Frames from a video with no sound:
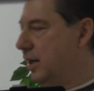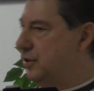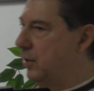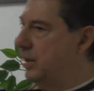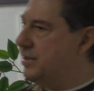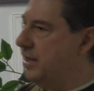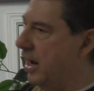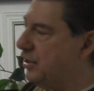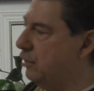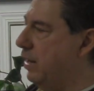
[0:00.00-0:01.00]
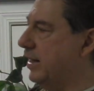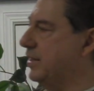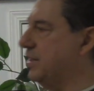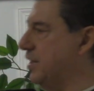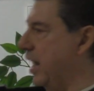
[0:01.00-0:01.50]
So it's not correct
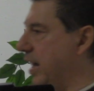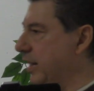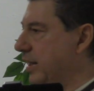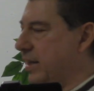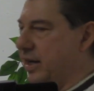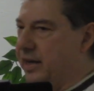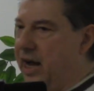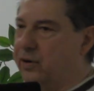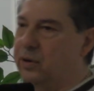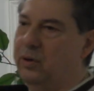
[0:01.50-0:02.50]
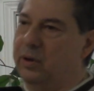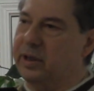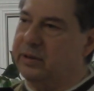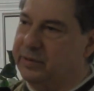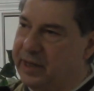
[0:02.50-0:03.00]
to say that an
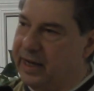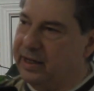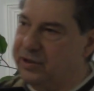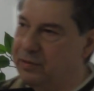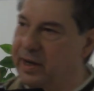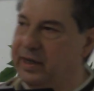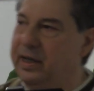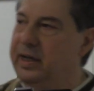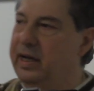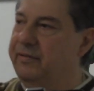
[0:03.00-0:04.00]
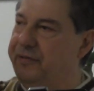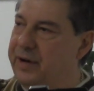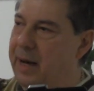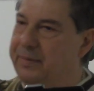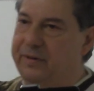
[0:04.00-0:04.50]
alcoholic would take a drink and the
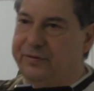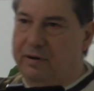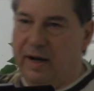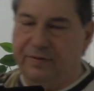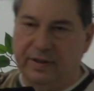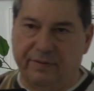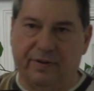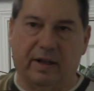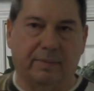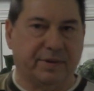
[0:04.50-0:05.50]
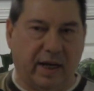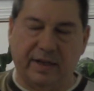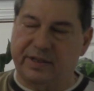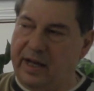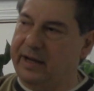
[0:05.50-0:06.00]
phenomenon of craving develops.
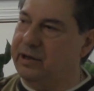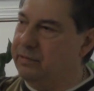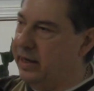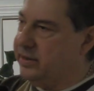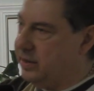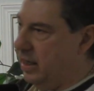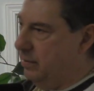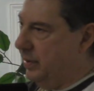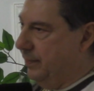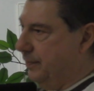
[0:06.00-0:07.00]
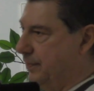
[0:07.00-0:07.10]
That is not correct statement.